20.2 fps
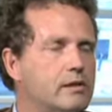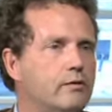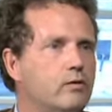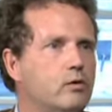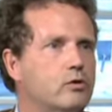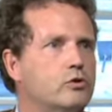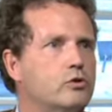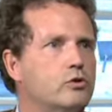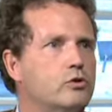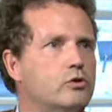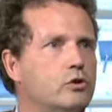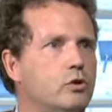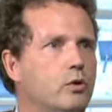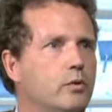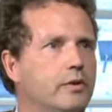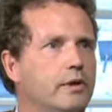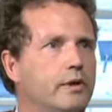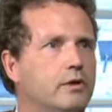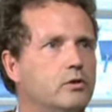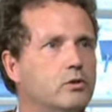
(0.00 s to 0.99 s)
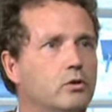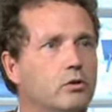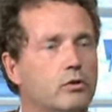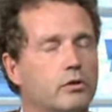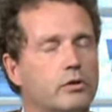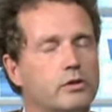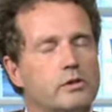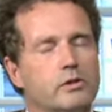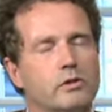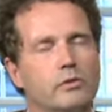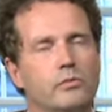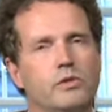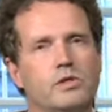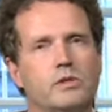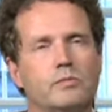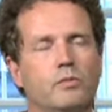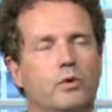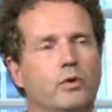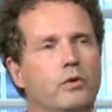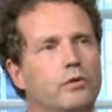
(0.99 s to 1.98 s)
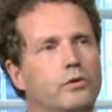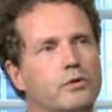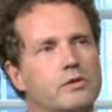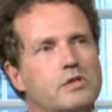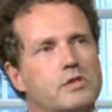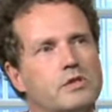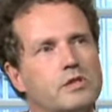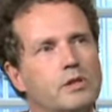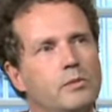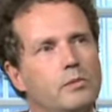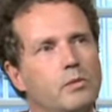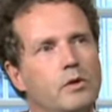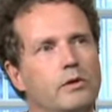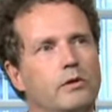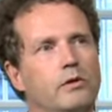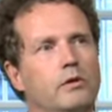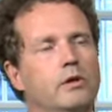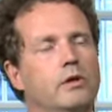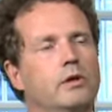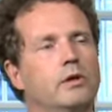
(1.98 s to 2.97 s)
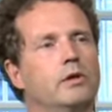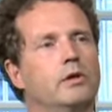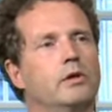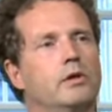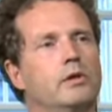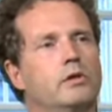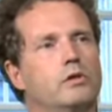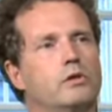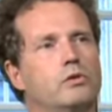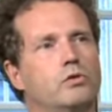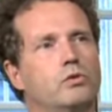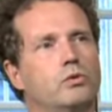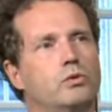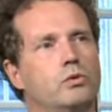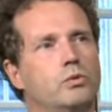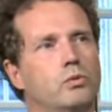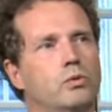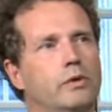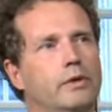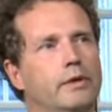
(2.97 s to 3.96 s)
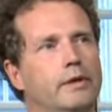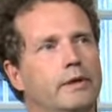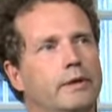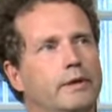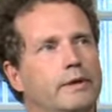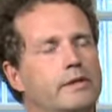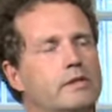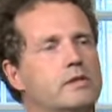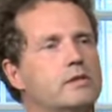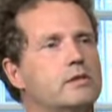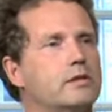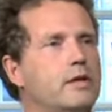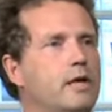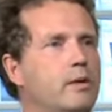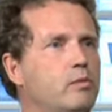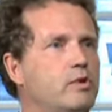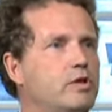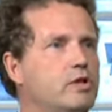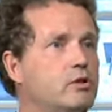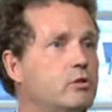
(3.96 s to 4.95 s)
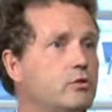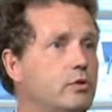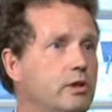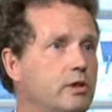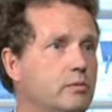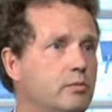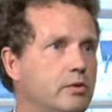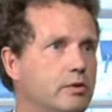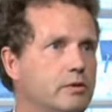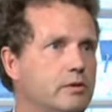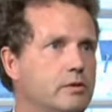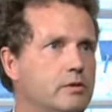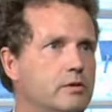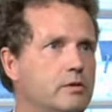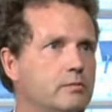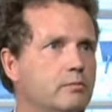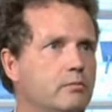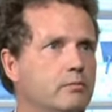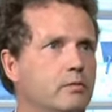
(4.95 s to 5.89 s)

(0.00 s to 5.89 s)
have also shown that dogs respond similar to established treatments.